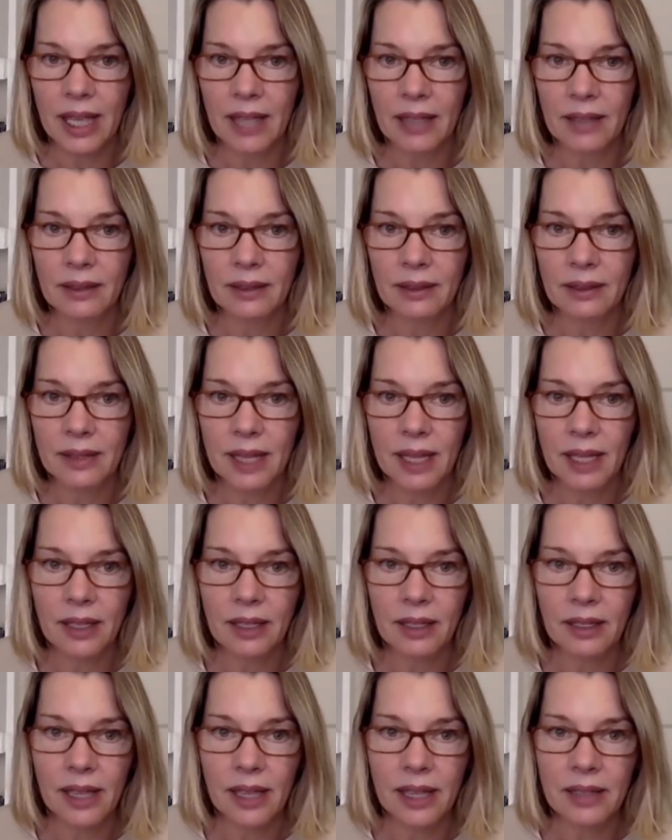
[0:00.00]
and
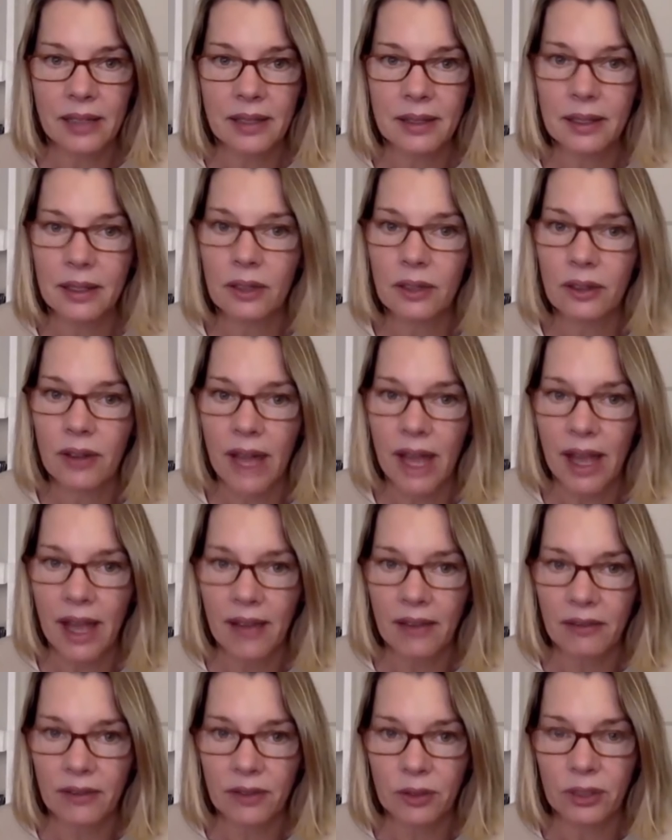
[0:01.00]
take classes in
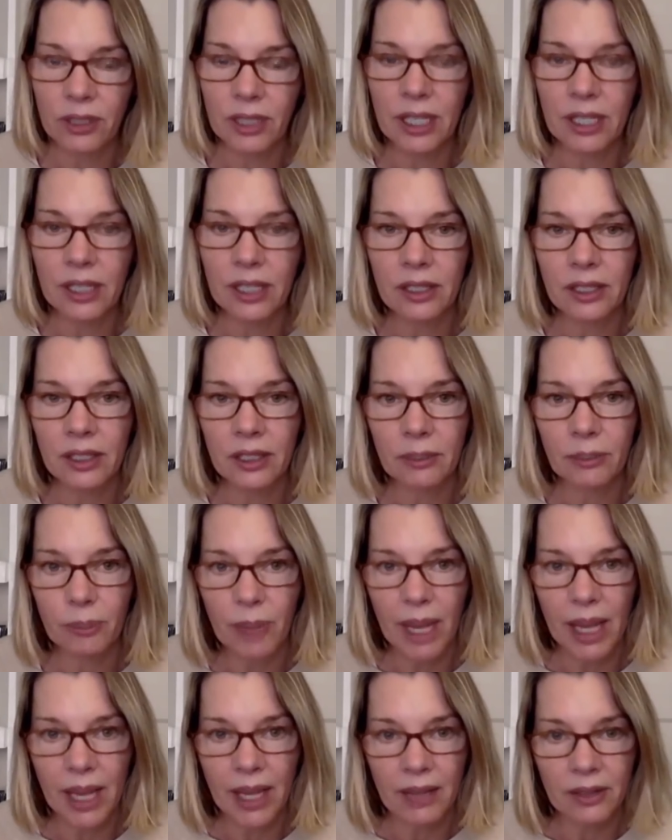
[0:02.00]
craft or hear
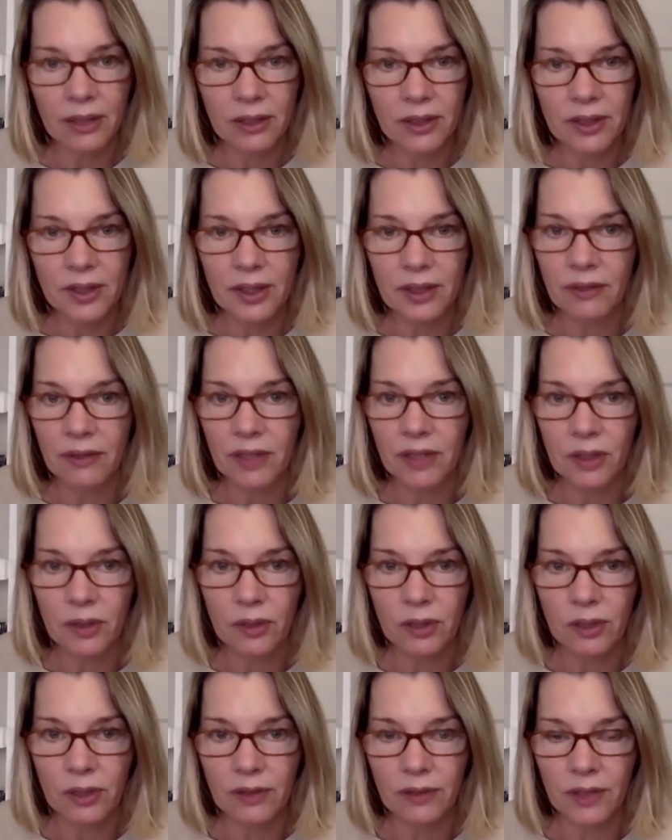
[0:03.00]
panels of
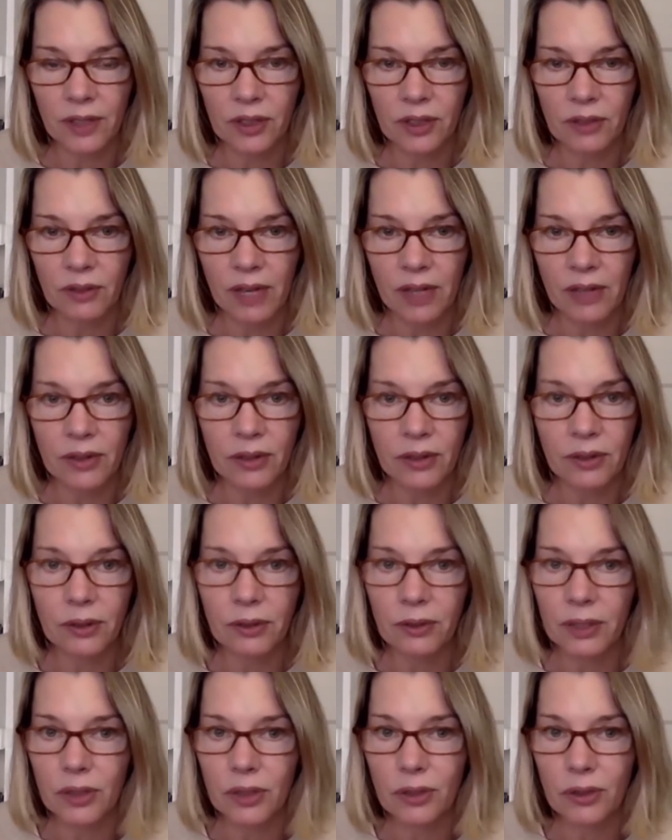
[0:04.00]
historical fiction writers who
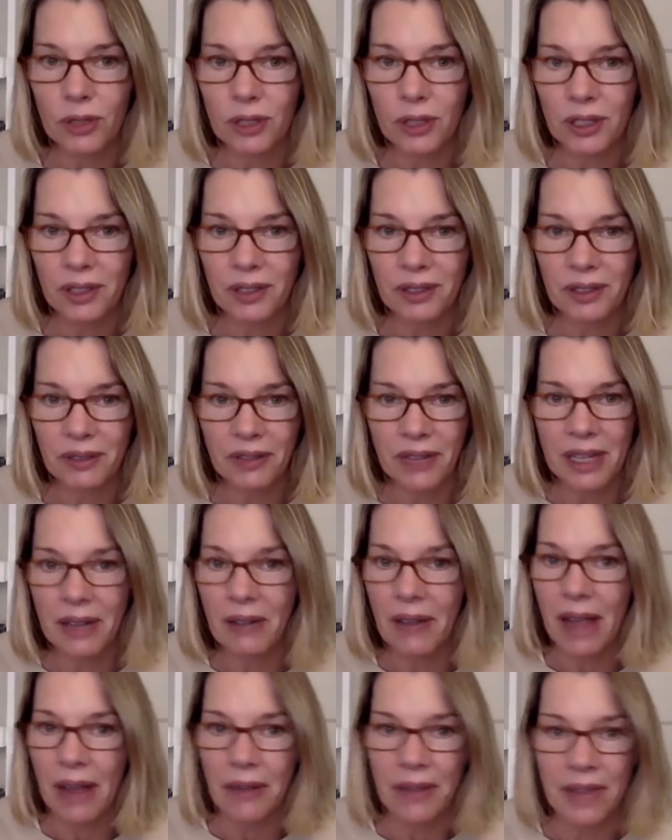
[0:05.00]
you adore, find
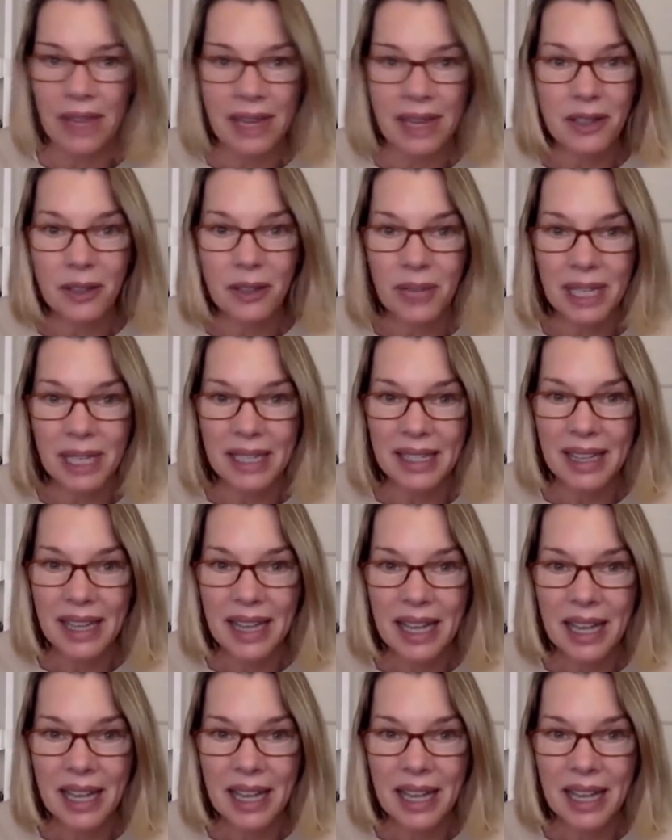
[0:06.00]
out how they do it.